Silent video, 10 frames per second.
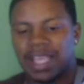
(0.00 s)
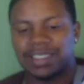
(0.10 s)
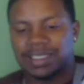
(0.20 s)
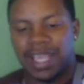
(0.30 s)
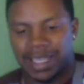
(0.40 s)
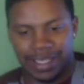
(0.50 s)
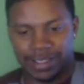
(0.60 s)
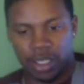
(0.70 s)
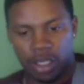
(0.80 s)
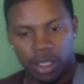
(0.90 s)
They say
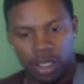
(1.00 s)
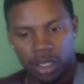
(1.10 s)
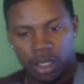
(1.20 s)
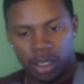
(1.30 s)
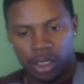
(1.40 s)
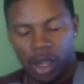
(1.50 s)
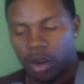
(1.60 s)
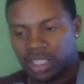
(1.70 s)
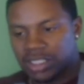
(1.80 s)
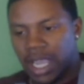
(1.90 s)
this,
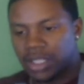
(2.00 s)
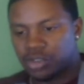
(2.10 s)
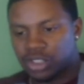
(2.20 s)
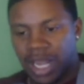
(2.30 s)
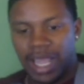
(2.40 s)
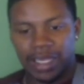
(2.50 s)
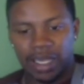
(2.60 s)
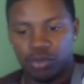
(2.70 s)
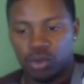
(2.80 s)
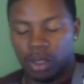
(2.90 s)
because they understand
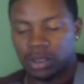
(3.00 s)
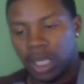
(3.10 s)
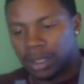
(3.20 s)
that you guys,